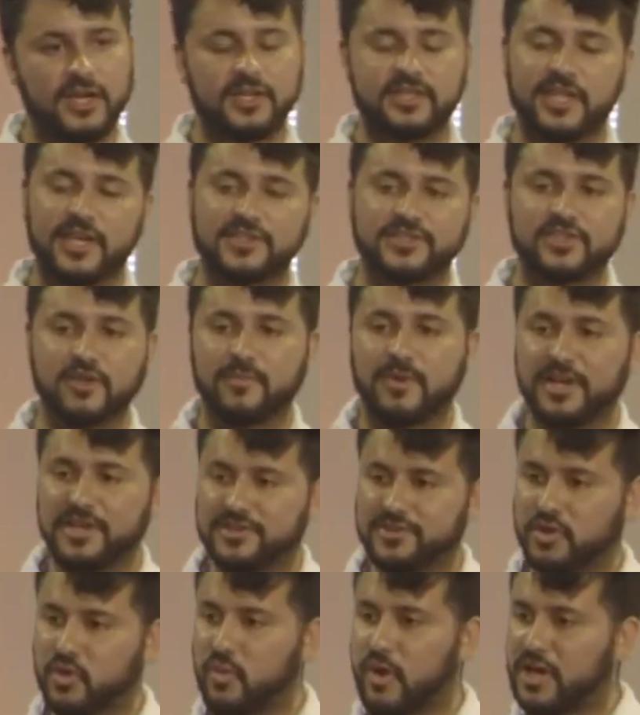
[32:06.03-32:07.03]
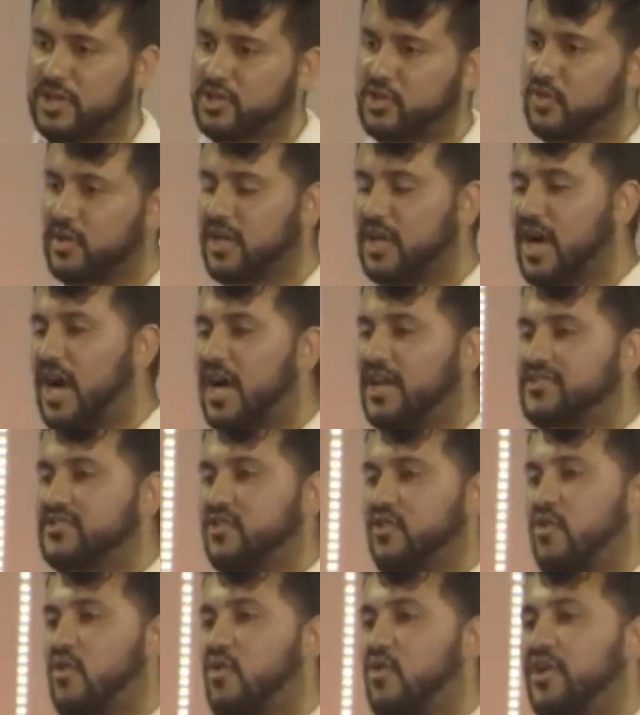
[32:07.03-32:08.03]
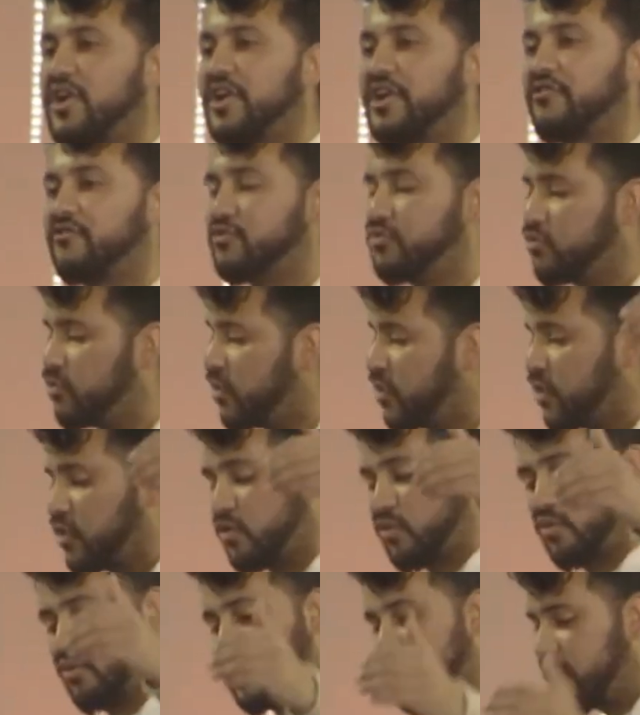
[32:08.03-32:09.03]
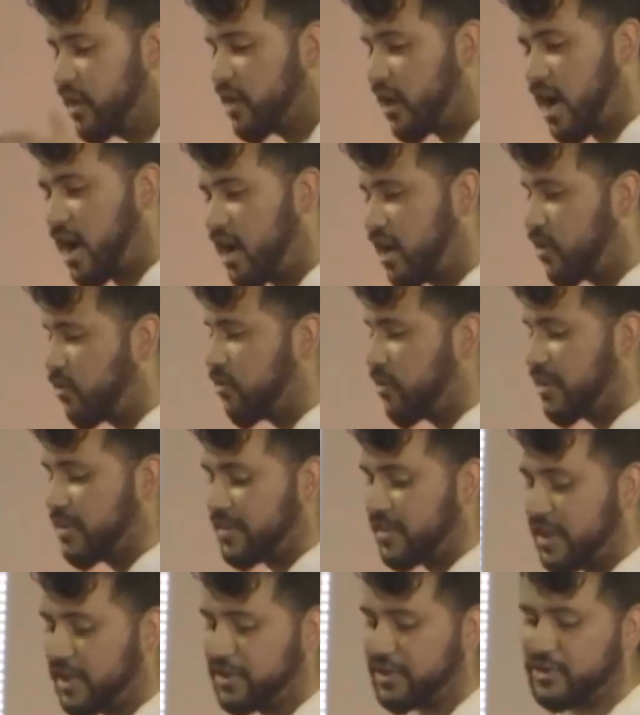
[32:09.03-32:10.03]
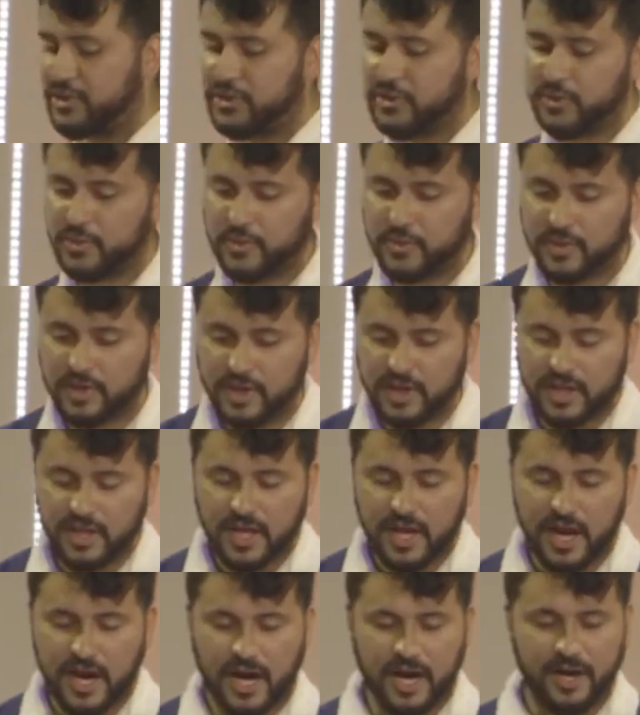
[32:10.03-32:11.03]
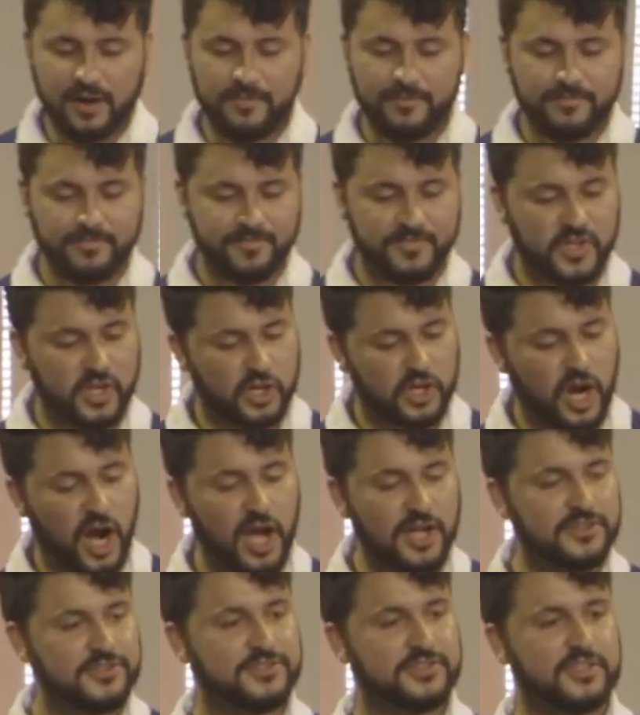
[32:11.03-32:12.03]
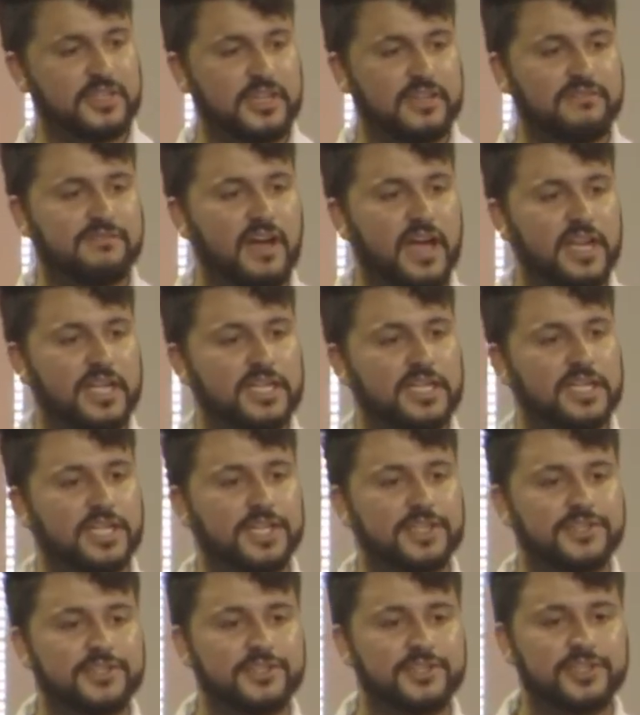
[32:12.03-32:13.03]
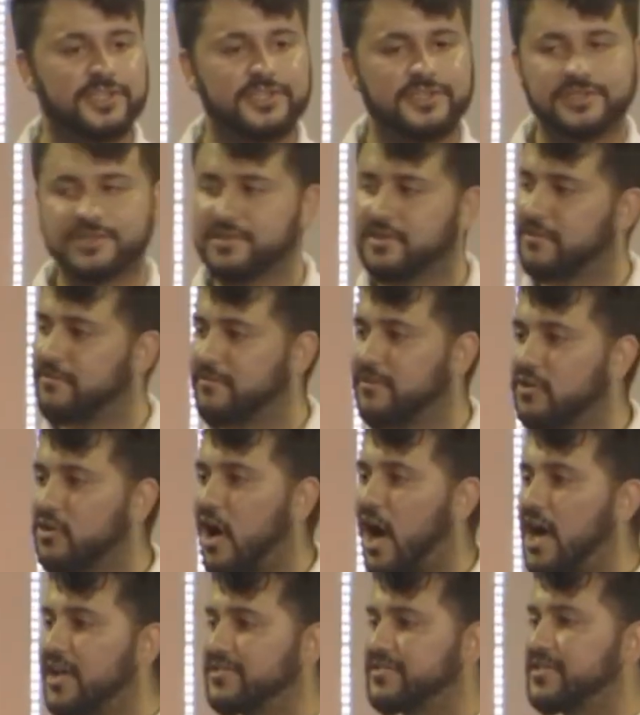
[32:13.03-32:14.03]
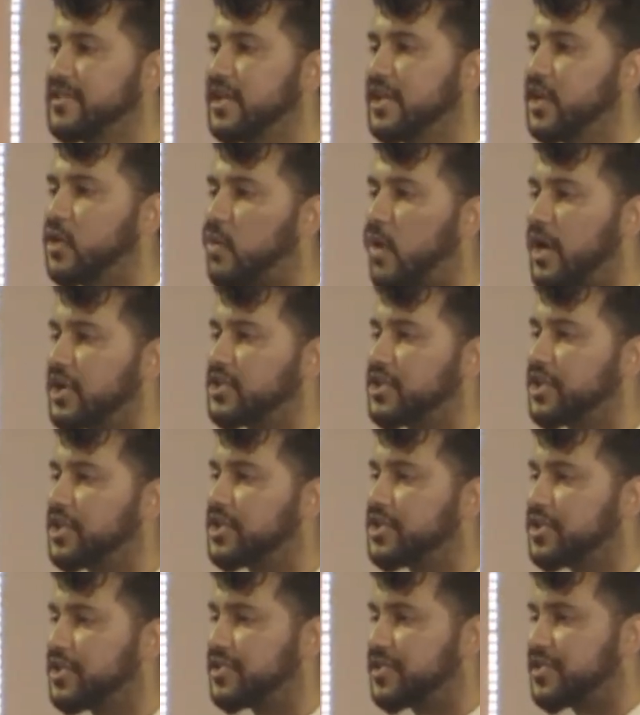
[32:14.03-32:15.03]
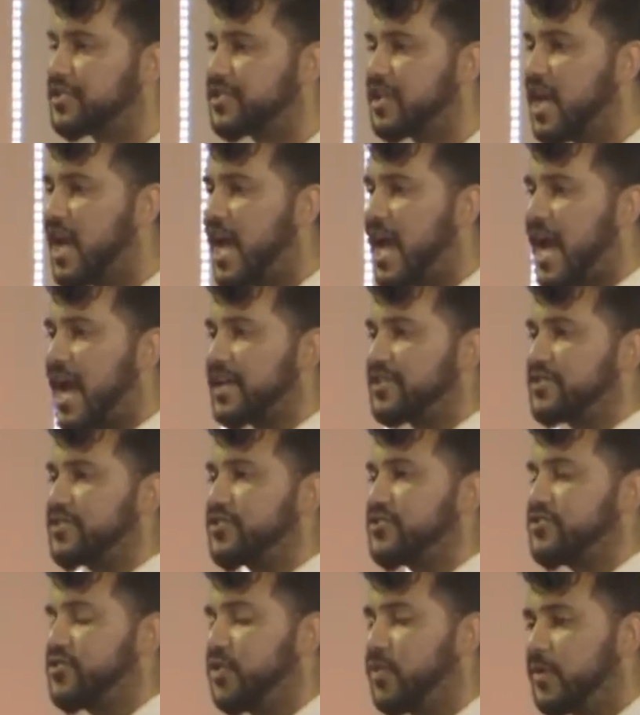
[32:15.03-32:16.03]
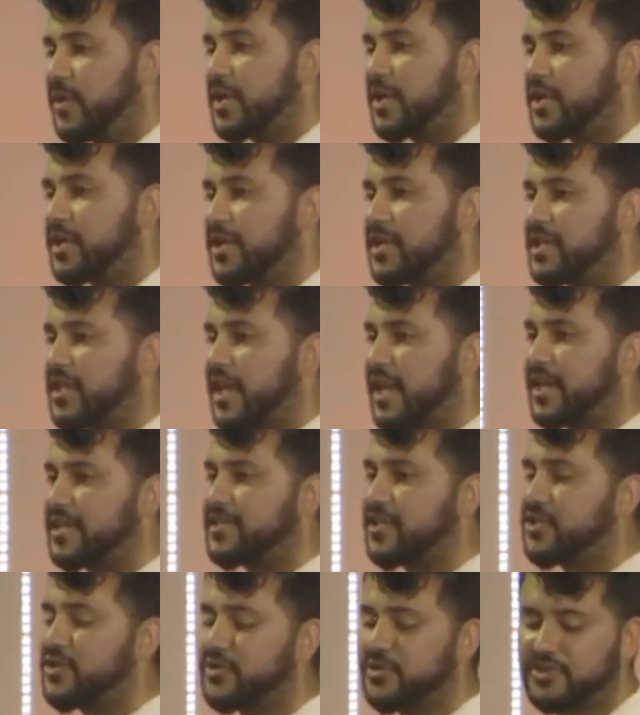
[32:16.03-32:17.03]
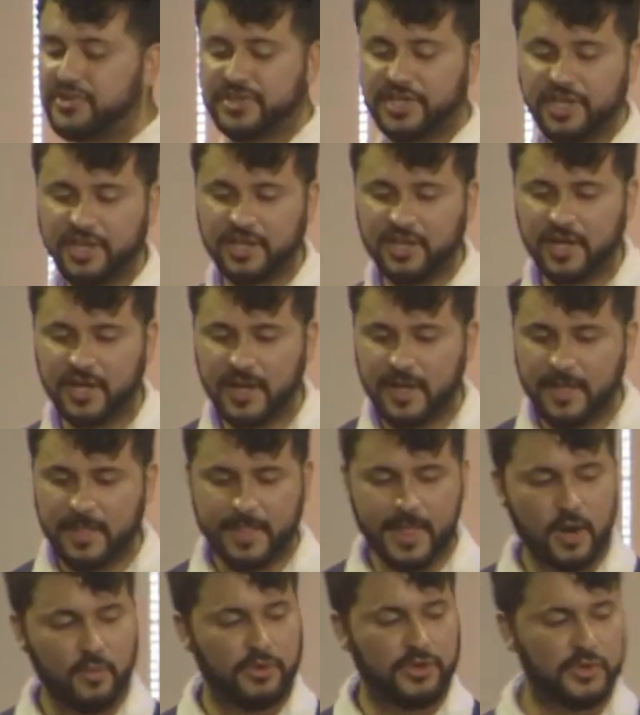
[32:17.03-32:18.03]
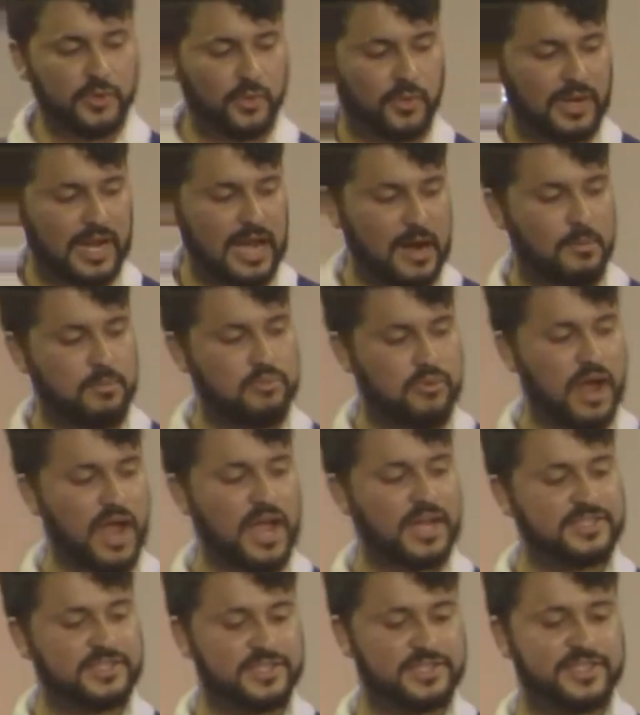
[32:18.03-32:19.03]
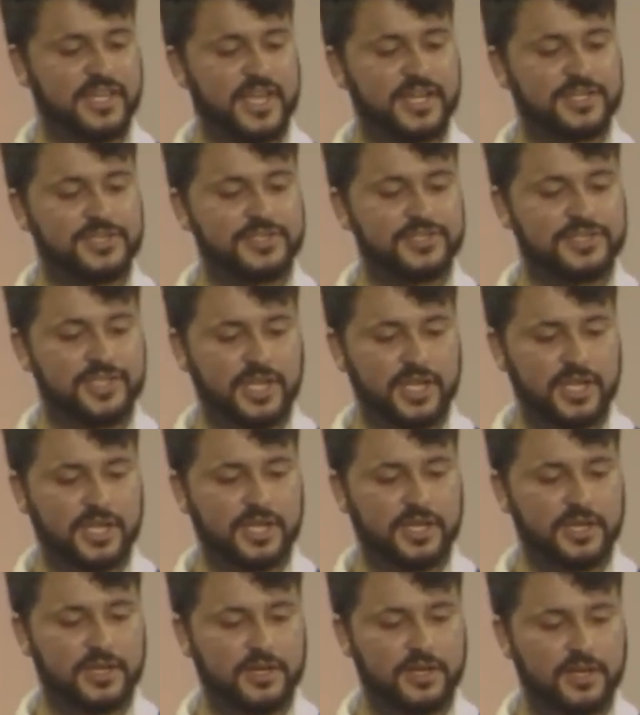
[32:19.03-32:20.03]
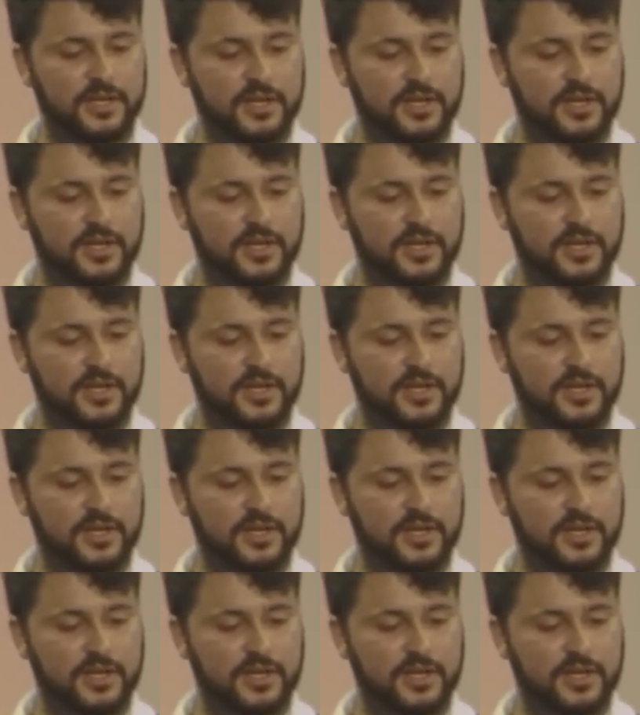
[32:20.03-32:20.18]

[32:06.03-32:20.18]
looked like somebody sequestering God's glory. And if you read all of what they do, they're constantly fighting against Jesus. They're constantly questioning Jesus as he's doing good things. And you see that when you allow pride to take seed,